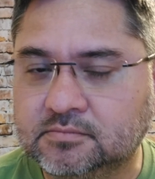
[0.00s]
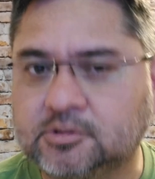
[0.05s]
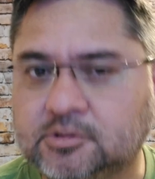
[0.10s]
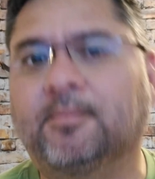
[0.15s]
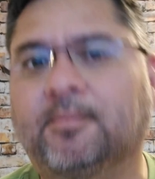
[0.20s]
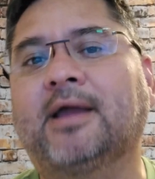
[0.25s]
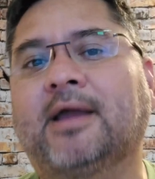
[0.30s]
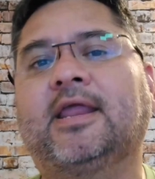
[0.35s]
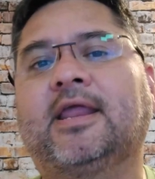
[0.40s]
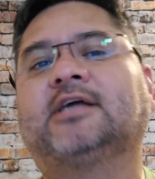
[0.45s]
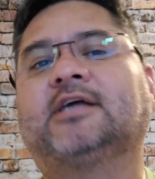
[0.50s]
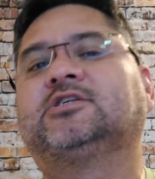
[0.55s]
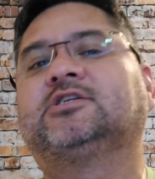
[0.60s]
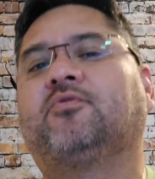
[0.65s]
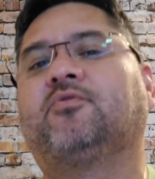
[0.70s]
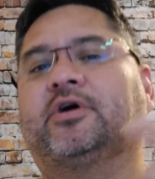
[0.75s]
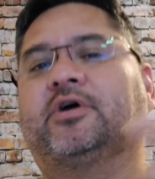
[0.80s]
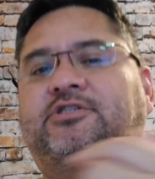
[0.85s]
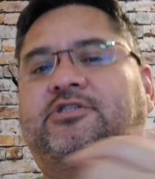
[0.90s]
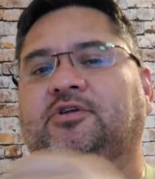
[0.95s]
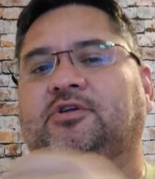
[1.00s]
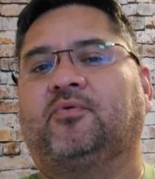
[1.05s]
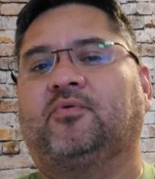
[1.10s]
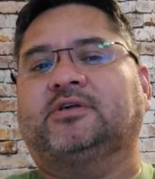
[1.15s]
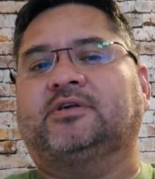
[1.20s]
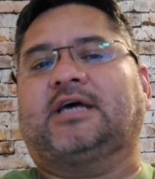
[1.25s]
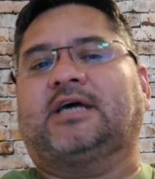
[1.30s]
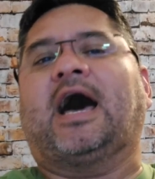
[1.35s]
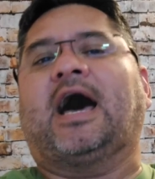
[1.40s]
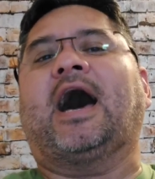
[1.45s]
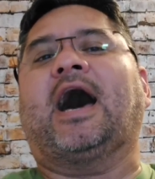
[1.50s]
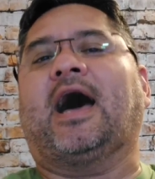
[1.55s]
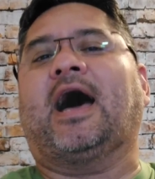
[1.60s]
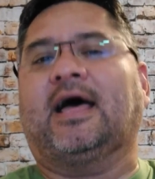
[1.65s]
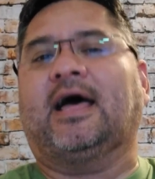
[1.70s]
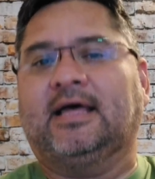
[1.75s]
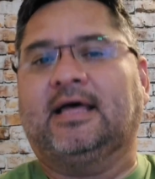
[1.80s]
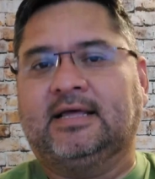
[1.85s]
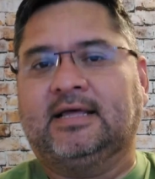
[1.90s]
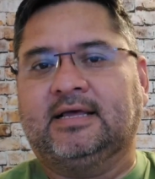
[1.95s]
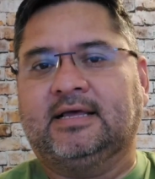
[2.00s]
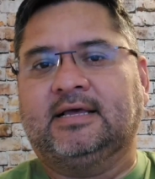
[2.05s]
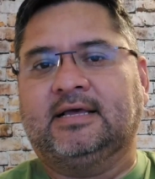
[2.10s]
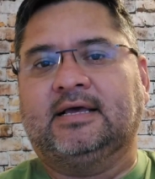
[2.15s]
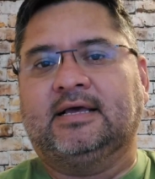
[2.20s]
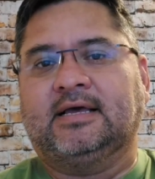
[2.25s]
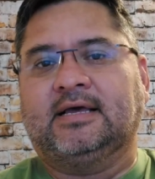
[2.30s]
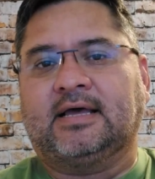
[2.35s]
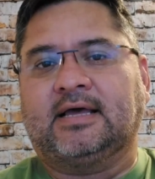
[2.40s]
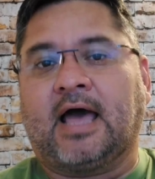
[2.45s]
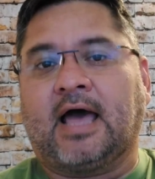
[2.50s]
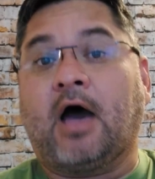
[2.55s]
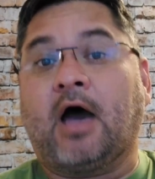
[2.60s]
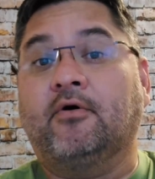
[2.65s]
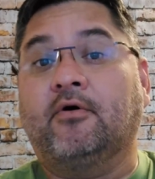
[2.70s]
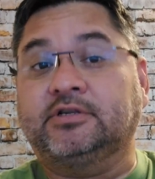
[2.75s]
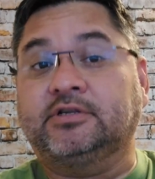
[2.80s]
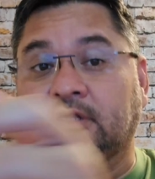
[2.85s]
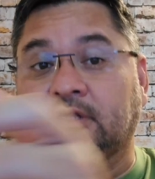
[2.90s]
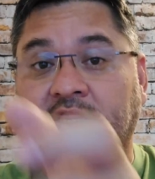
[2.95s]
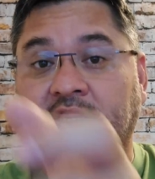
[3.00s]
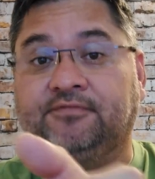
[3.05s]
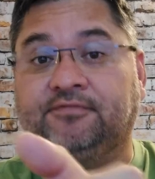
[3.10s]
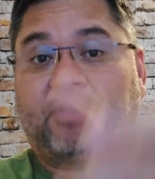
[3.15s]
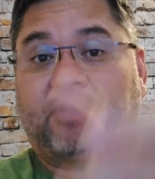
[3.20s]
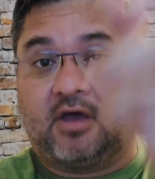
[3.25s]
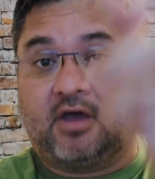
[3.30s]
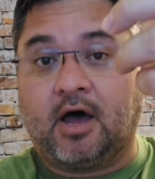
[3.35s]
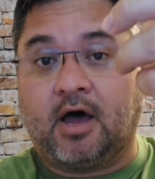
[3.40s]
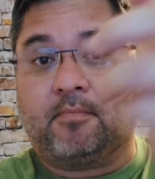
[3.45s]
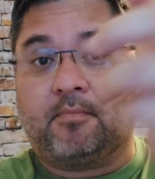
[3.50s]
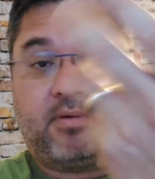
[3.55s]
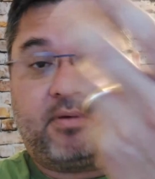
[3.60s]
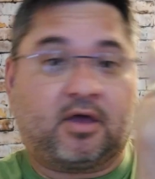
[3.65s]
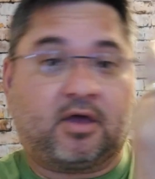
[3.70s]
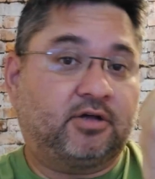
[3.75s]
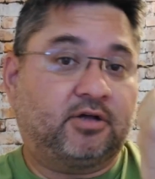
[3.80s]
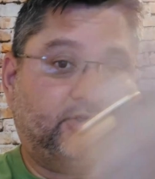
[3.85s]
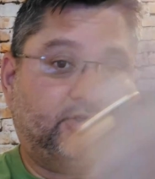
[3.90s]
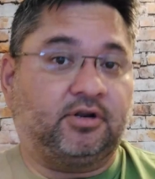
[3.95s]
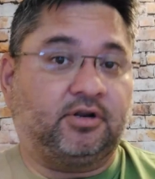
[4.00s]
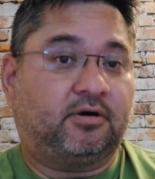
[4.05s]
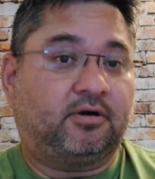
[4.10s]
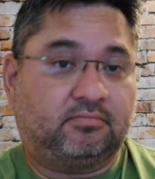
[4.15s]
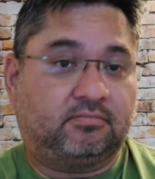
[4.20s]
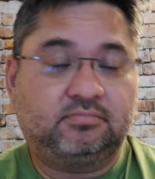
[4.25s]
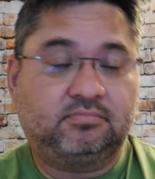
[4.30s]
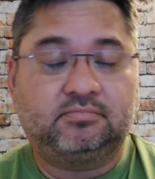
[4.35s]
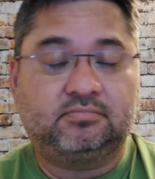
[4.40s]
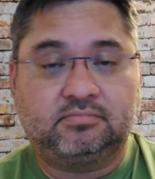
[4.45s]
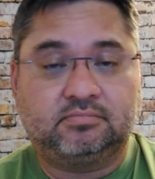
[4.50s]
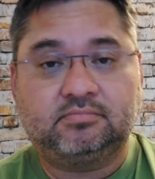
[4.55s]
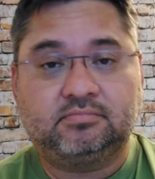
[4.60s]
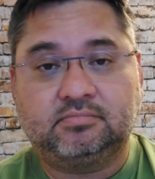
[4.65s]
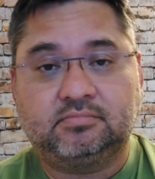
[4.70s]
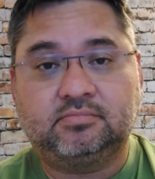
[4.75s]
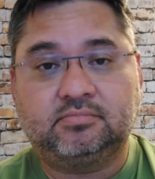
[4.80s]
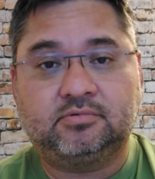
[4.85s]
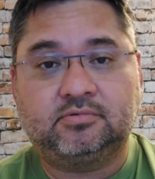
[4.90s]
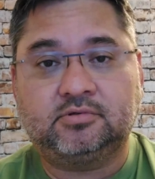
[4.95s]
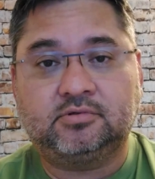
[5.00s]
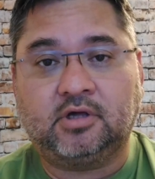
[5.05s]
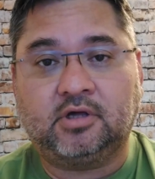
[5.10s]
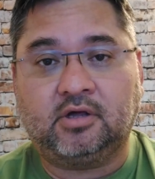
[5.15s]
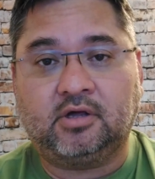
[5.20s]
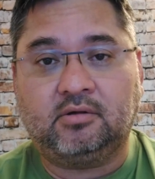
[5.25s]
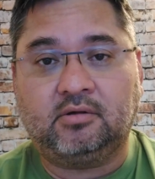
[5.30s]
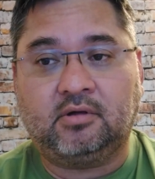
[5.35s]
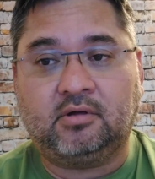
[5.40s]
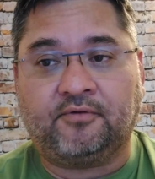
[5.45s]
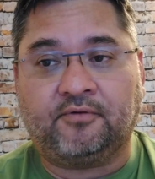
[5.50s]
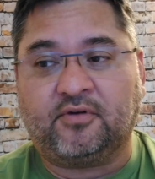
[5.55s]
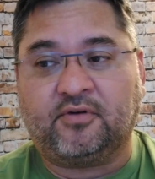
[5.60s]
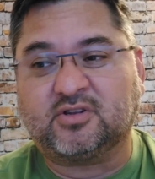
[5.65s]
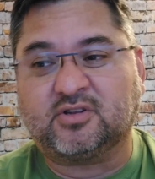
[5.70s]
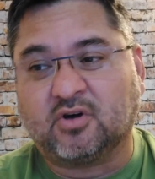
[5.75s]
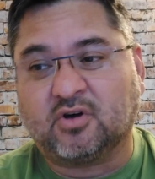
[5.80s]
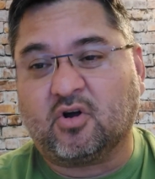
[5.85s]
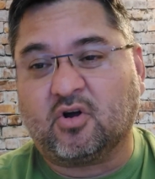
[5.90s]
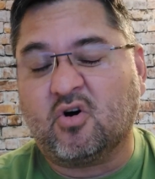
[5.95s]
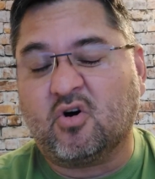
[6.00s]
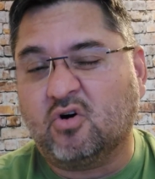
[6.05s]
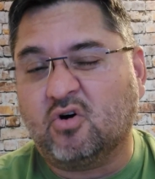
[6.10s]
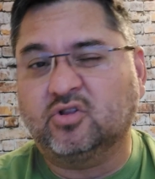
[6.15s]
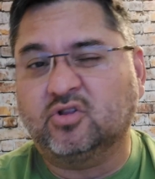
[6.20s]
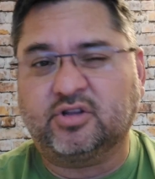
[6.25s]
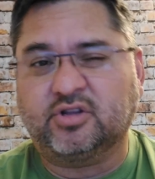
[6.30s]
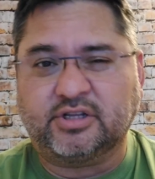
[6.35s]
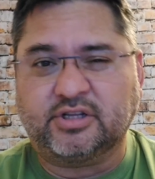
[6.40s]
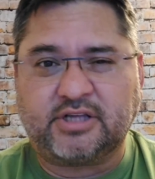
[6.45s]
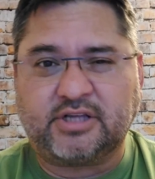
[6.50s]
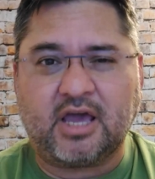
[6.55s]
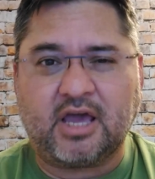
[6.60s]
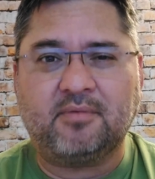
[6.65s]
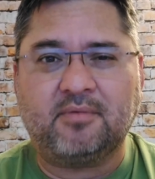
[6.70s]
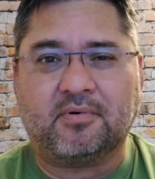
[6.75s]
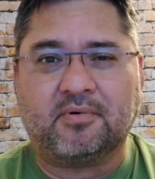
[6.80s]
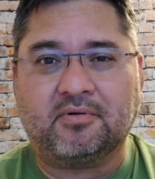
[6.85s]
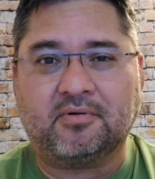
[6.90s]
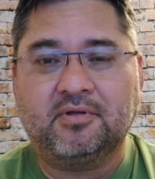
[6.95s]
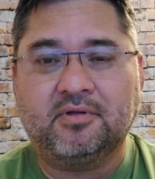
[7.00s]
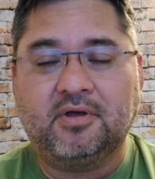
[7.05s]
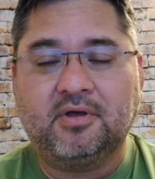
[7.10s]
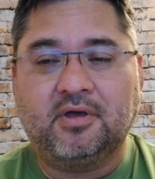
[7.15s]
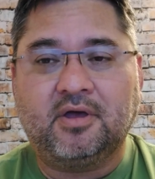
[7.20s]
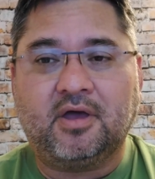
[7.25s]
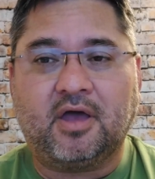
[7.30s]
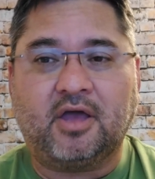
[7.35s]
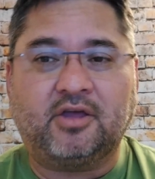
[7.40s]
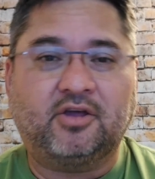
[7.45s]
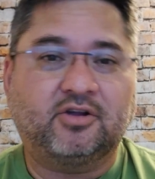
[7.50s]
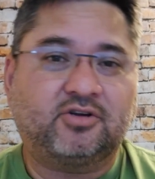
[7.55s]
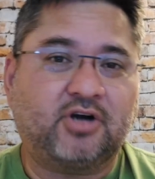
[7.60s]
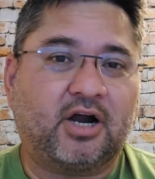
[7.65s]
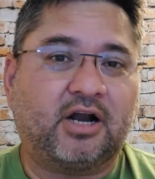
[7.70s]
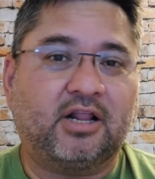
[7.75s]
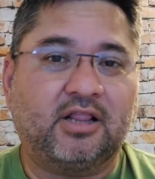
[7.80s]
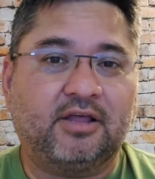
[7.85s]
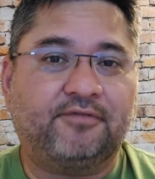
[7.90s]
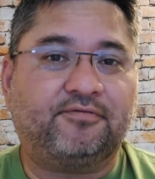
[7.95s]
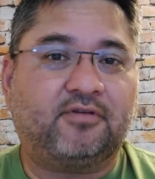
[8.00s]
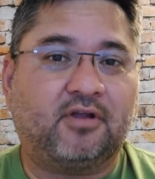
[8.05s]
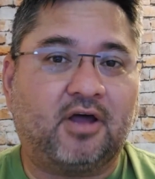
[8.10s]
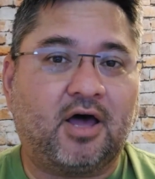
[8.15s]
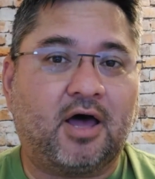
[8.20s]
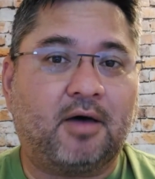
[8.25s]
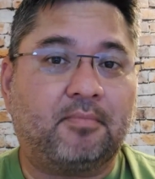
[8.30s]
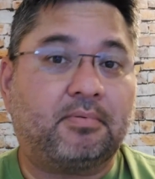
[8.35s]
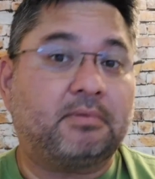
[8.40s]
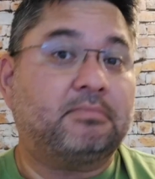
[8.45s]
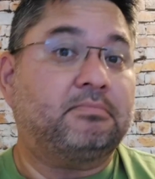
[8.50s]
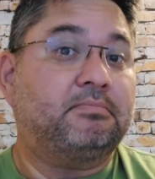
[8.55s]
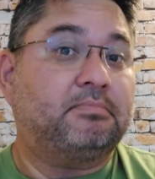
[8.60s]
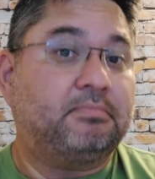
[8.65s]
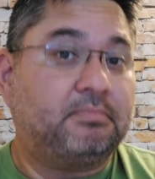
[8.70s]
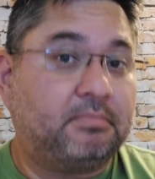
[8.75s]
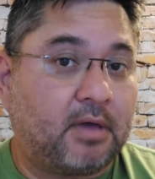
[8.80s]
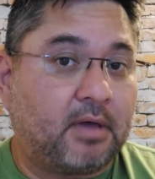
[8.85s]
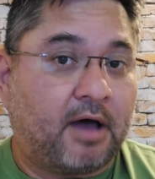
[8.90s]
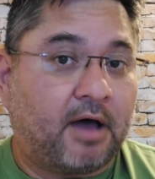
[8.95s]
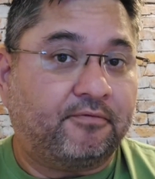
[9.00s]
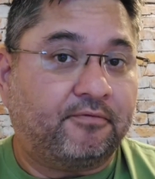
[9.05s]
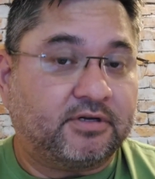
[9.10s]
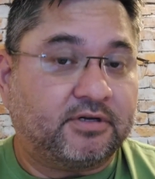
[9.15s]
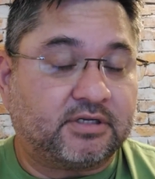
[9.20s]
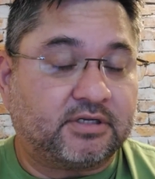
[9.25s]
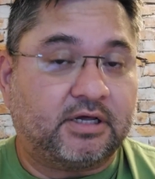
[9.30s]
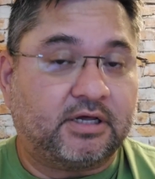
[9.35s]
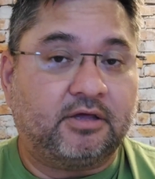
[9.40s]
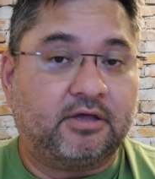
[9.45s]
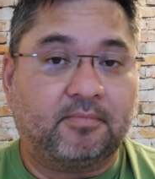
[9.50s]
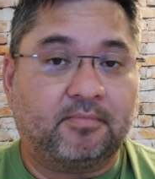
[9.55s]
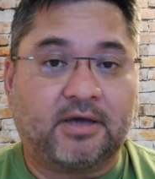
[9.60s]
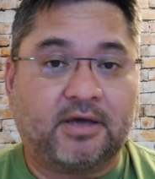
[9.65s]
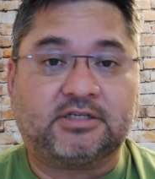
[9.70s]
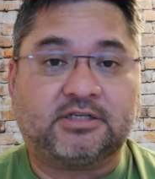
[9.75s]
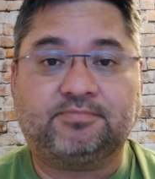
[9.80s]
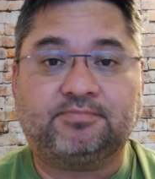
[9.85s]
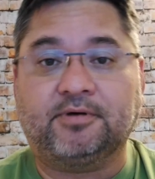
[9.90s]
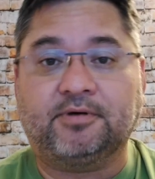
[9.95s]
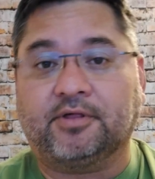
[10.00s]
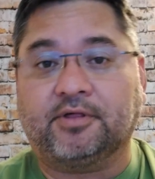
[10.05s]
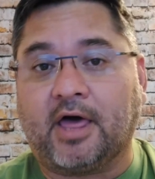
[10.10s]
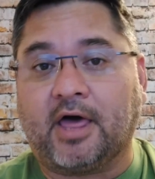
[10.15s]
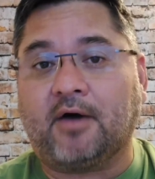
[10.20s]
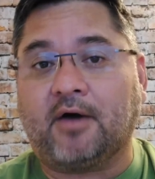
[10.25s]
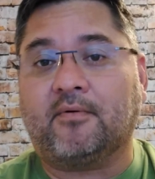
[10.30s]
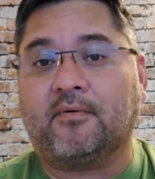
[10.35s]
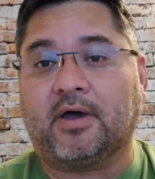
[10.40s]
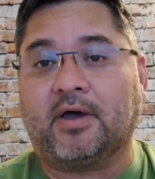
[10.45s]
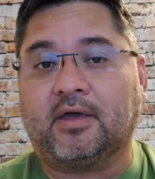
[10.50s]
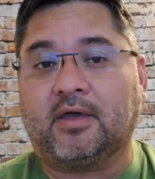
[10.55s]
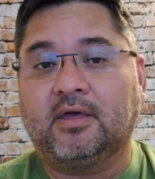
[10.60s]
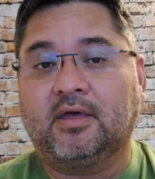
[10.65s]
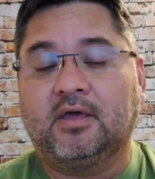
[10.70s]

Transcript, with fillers: So my next question was, ah, how is it lifting up? Because you know, if it's going to hold to the table and you try to lift it up, obviously you might spill that way.